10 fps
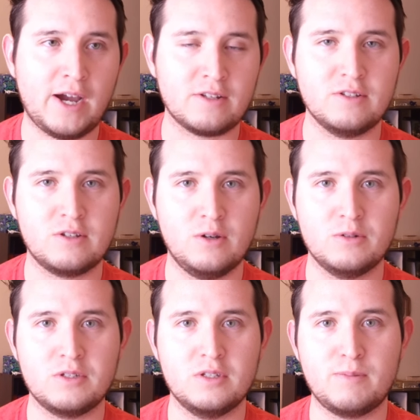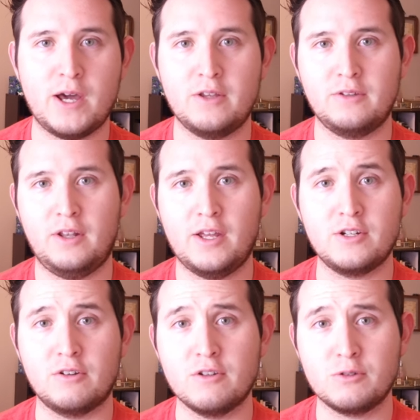Access Code since Battles of
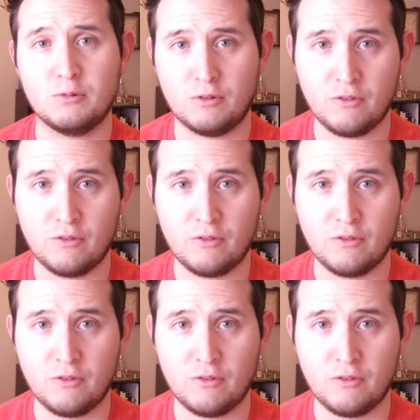Legend Crystal